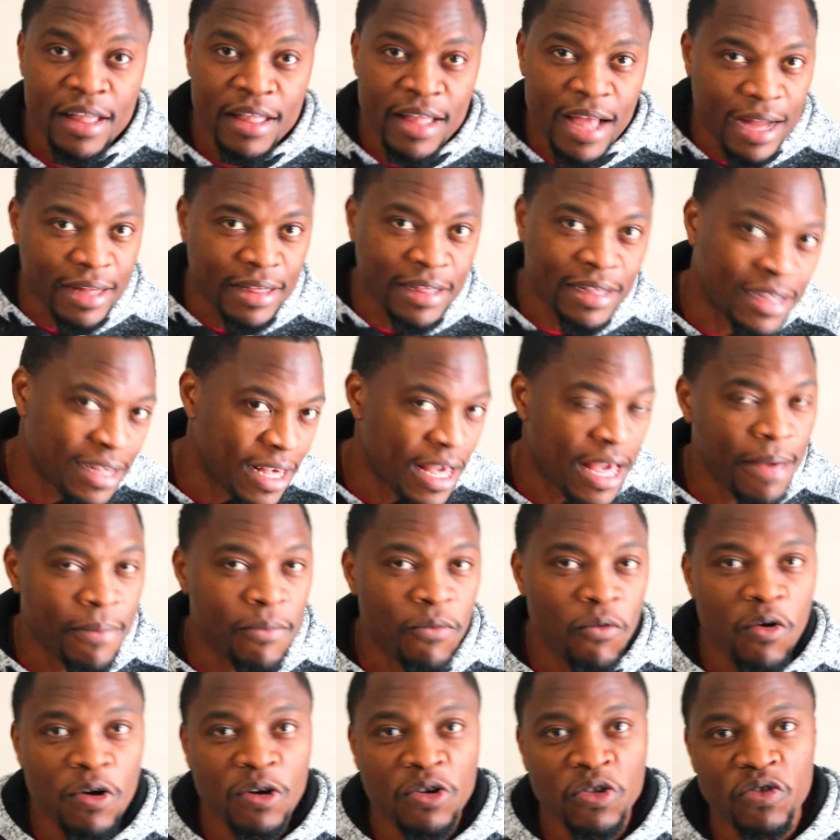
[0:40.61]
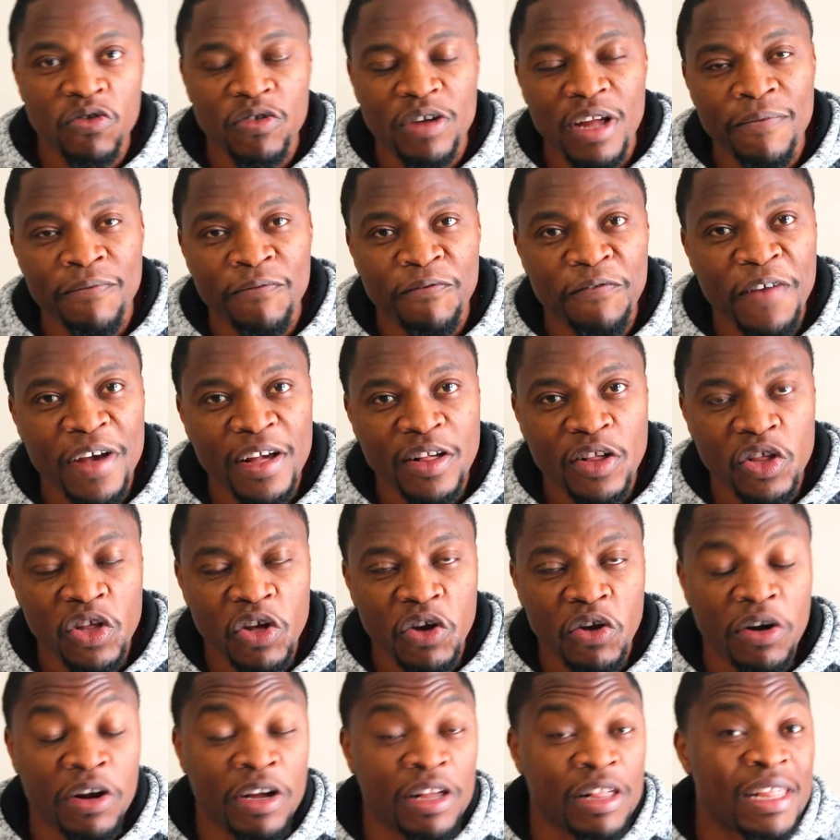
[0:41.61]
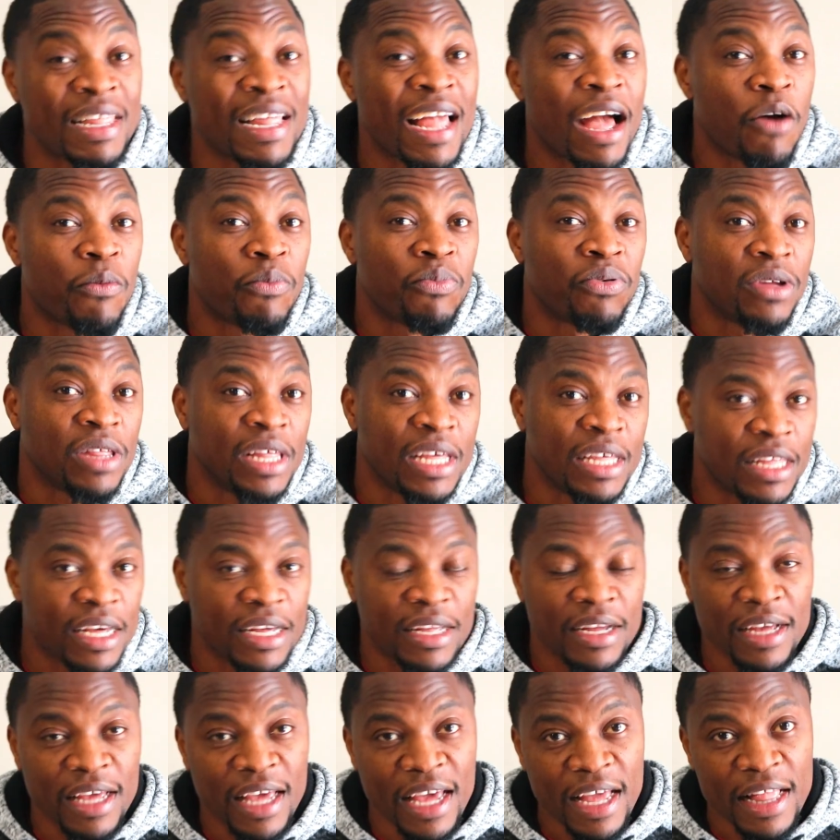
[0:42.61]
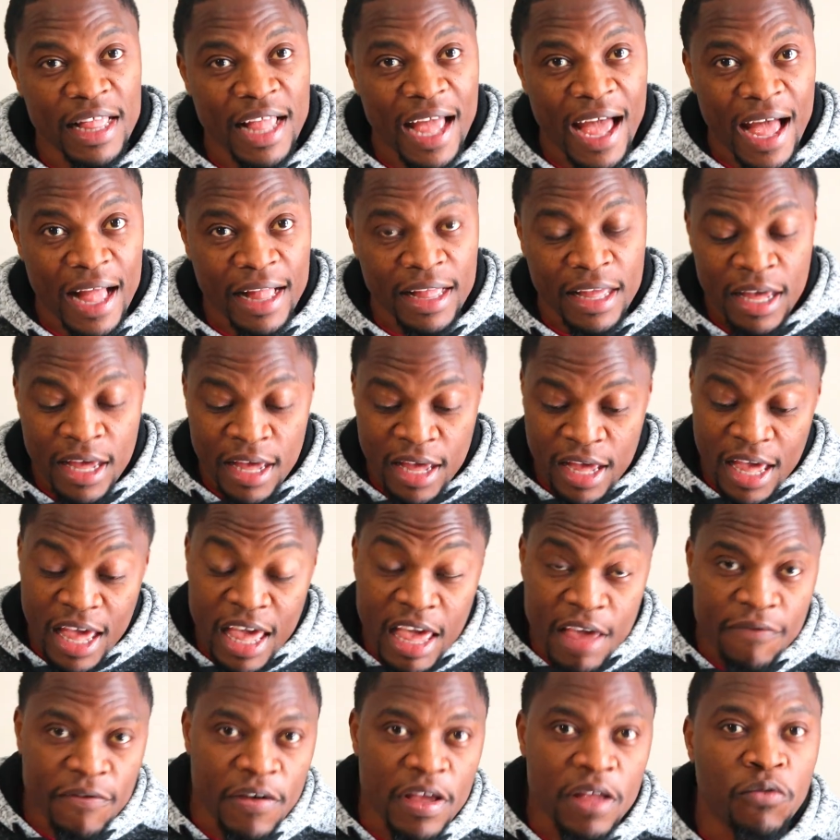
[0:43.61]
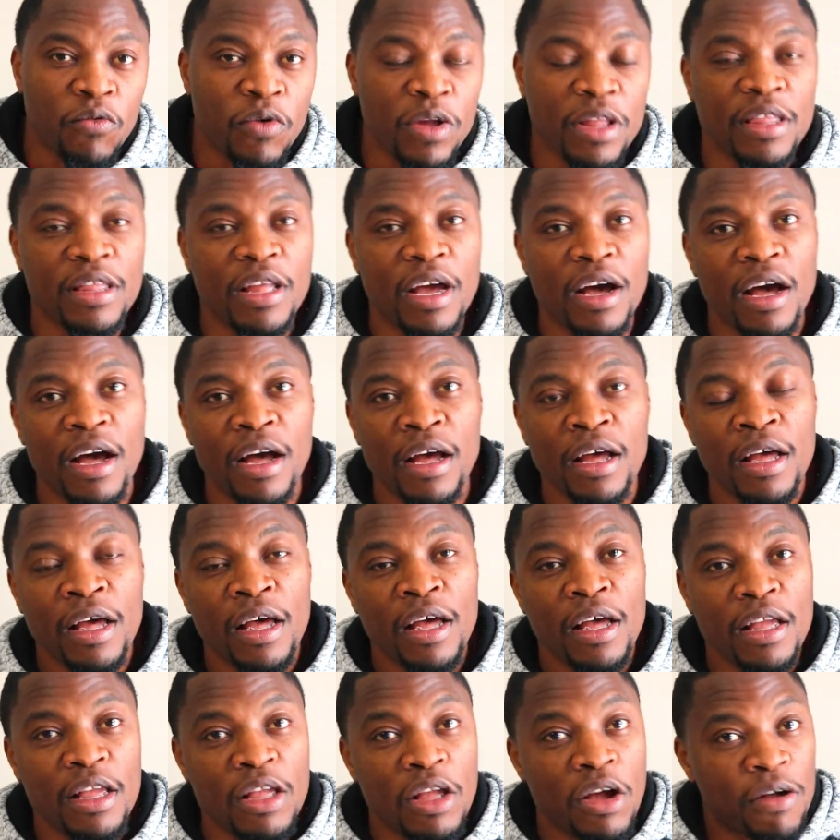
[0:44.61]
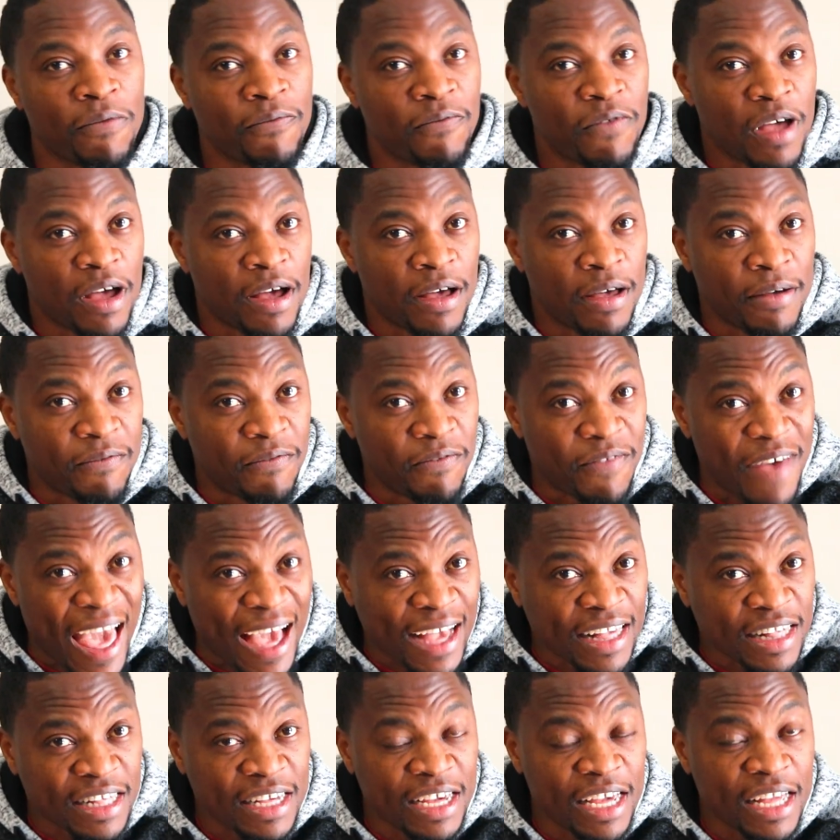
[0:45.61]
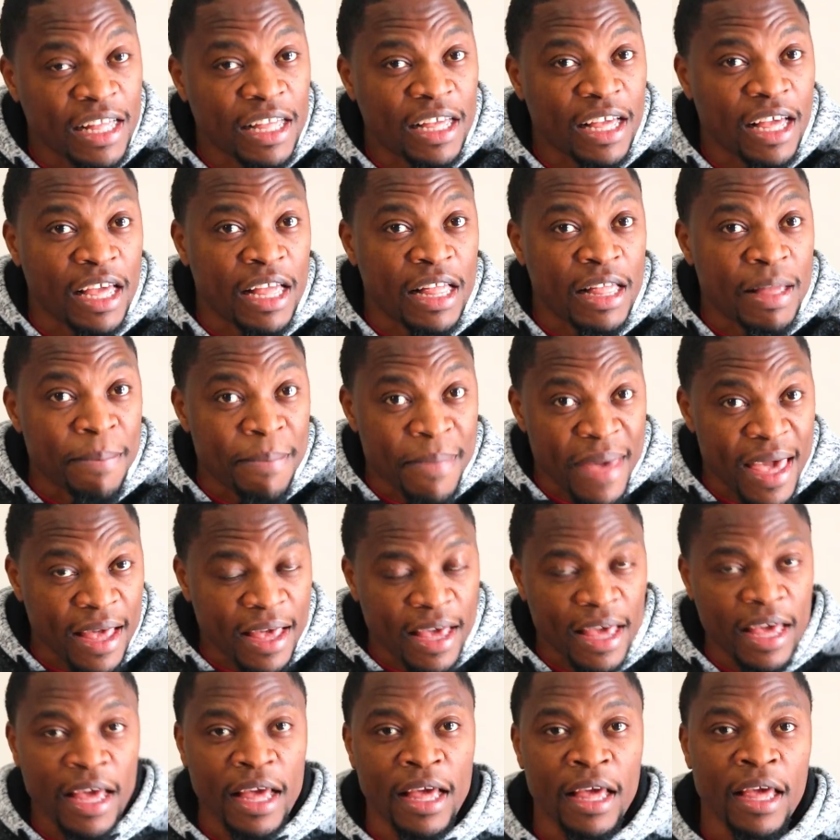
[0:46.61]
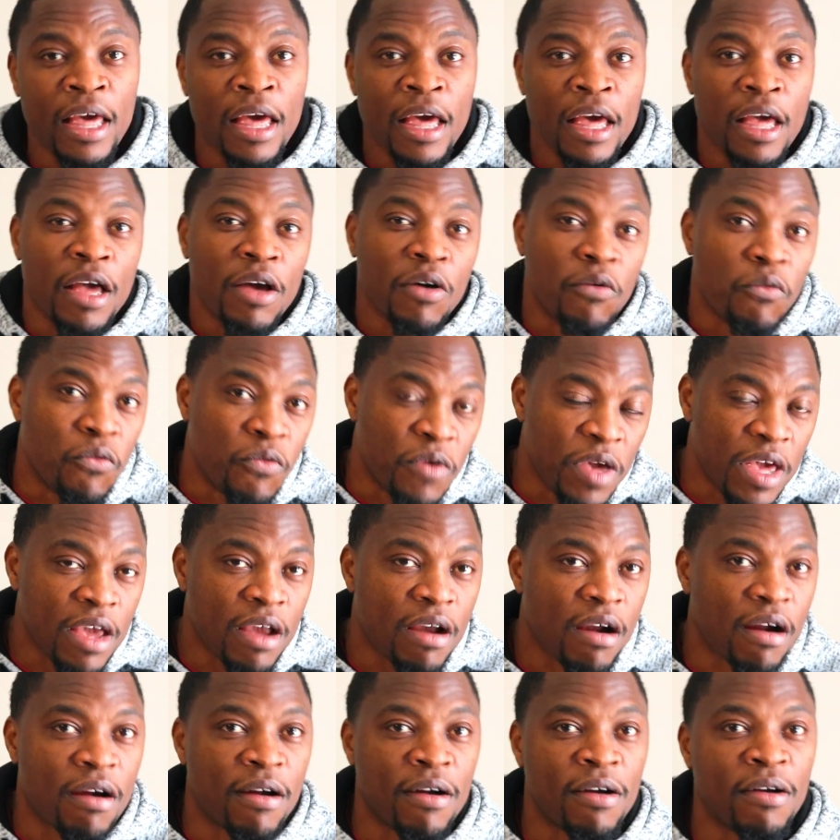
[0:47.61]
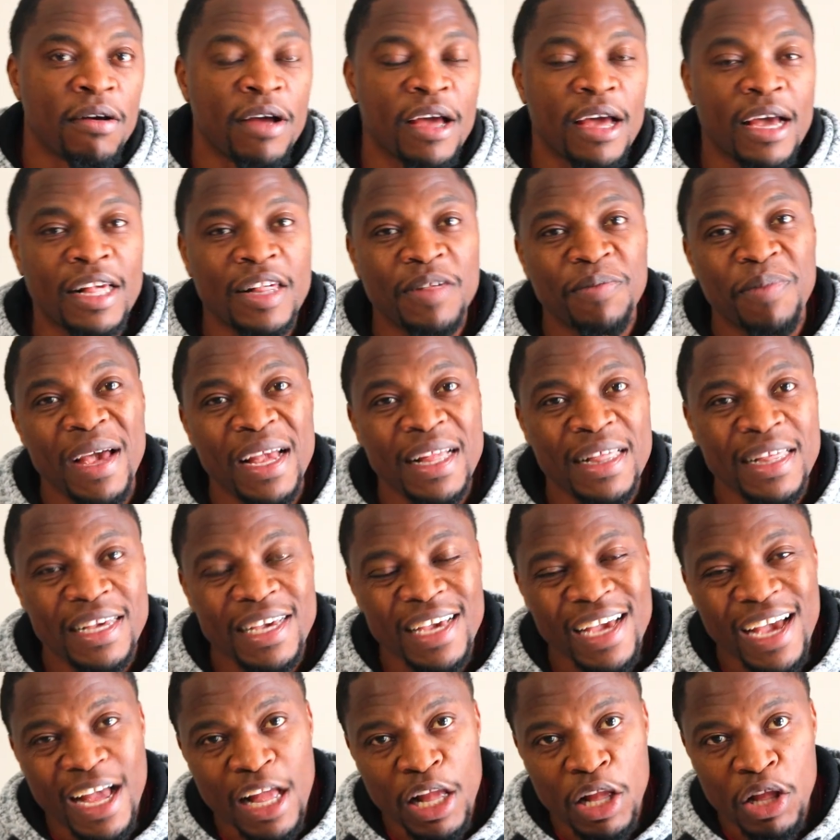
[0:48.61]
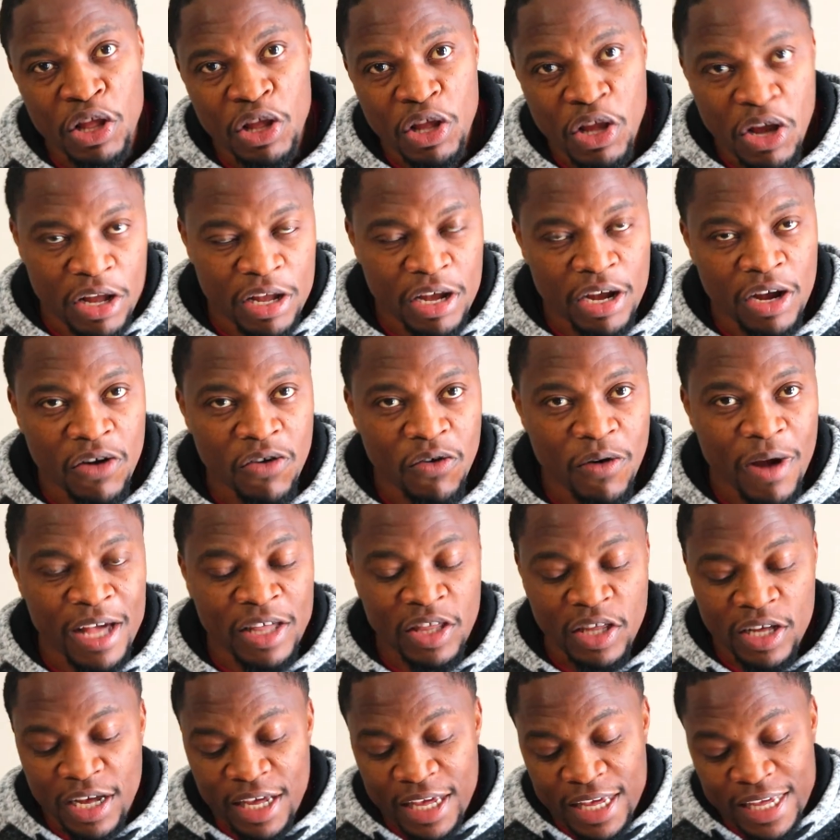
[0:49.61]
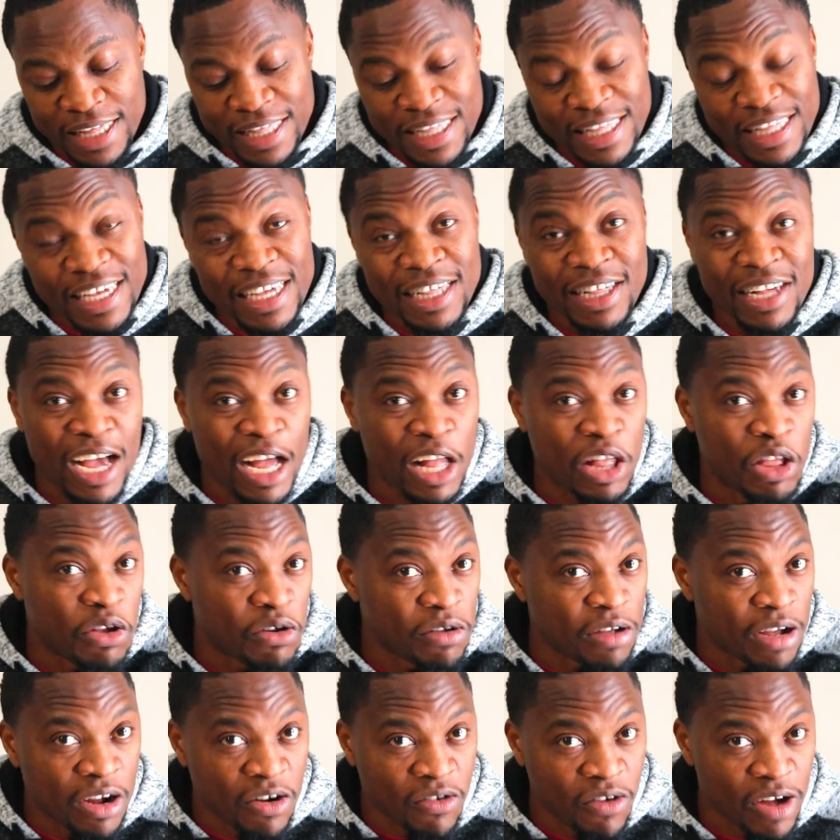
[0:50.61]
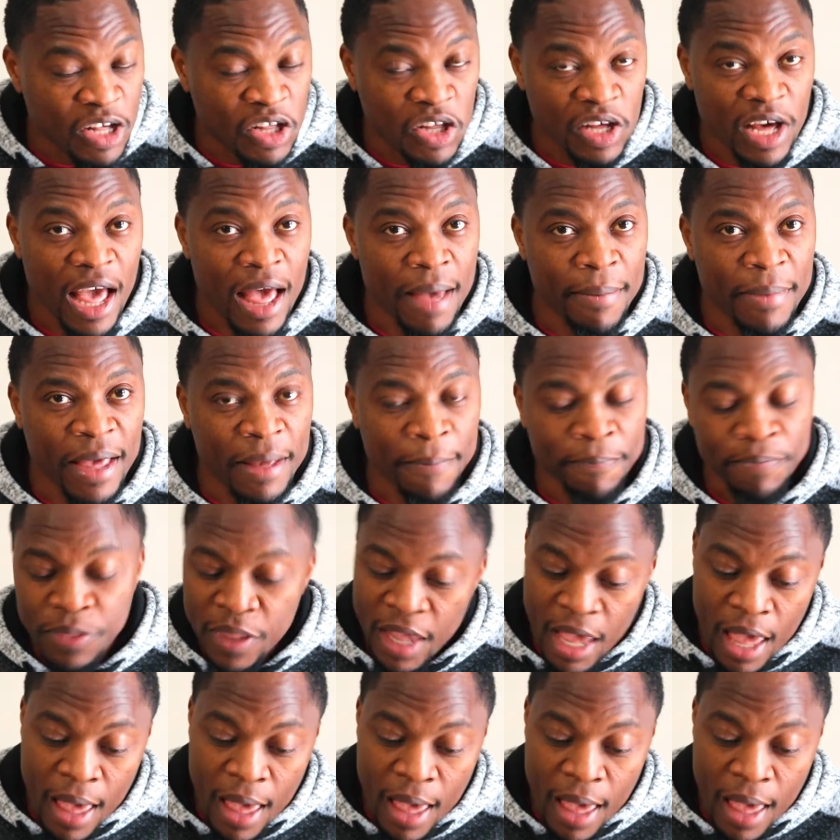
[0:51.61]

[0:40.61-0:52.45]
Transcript: That same Wall Street investor has now predicted again that even with the you know, uh, vaccine in the making, we are expecting another crash, that he sees another crash coming.